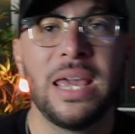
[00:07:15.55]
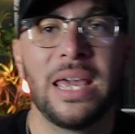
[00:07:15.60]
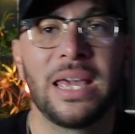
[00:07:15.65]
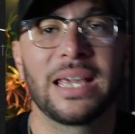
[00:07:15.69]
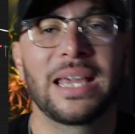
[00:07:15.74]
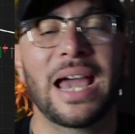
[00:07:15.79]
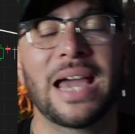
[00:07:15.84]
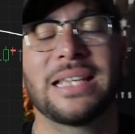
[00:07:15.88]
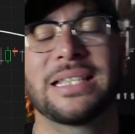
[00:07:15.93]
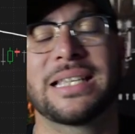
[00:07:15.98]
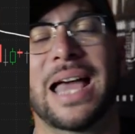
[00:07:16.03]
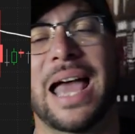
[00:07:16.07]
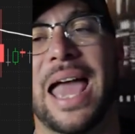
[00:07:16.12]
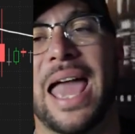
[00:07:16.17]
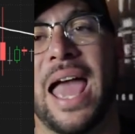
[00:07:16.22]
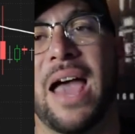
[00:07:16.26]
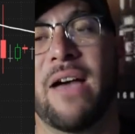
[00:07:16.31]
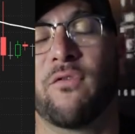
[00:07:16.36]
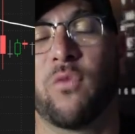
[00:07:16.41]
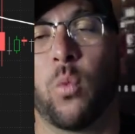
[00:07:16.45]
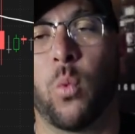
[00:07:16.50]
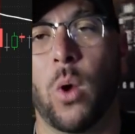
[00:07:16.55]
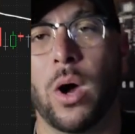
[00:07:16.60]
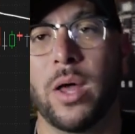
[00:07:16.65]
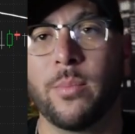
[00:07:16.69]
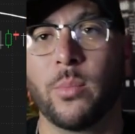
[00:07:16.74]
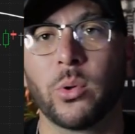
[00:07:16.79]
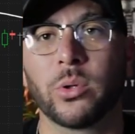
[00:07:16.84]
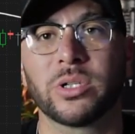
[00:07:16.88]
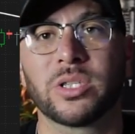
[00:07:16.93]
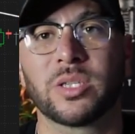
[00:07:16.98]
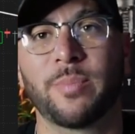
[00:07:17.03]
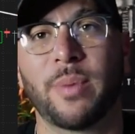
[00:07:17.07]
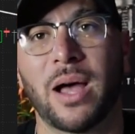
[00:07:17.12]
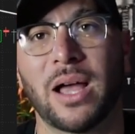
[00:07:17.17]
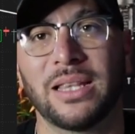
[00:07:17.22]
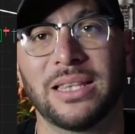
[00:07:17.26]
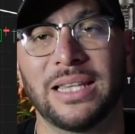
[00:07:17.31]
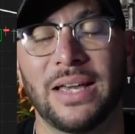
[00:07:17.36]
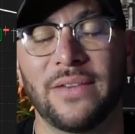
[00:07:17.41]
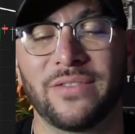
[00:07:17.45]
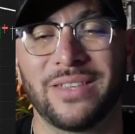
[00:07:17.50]
Guys, I have one more spot
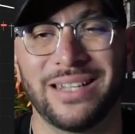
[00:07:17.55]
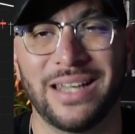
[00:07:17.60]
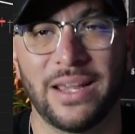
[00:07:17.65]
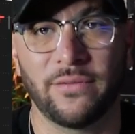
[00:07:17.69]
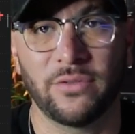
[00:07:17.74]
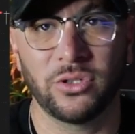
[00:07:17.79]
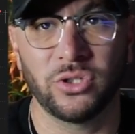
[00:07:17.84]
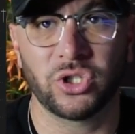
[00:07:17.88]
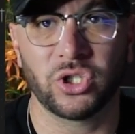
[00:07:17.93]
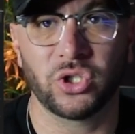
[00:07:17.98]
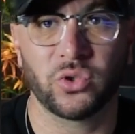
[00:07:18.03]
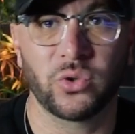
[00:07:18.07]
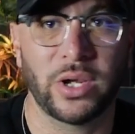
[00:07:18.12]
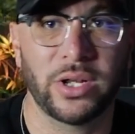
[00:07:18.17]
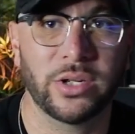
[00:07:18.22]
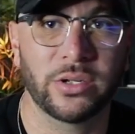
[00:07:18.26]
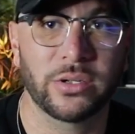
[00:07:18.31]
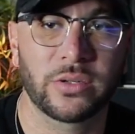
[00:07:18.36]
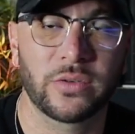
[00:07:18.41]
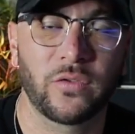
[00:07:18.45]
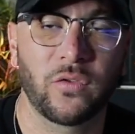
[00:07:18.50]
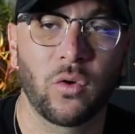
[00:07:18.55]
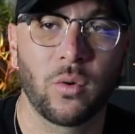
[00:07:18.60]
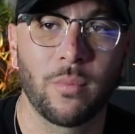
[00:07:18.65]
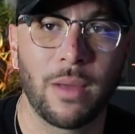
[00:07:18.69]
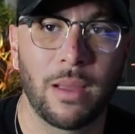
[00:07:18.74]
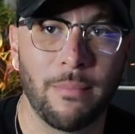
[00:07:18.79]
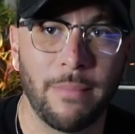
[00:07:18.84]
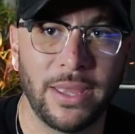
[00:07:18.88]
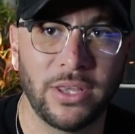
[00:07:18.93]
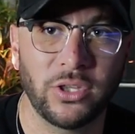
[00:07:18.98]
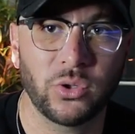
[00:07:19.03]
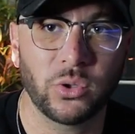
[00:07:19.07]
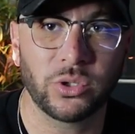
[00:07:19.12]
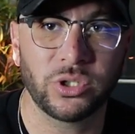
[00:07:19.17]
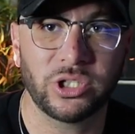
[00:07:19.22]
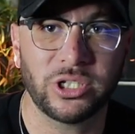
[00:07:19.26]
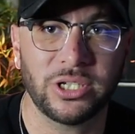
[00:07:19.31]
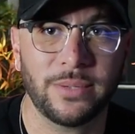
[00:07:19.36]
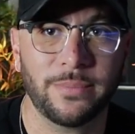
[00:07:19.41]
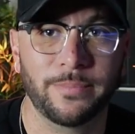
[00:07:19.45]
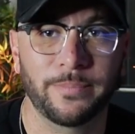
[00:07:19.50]
left in Evolution Traders for my mentorship.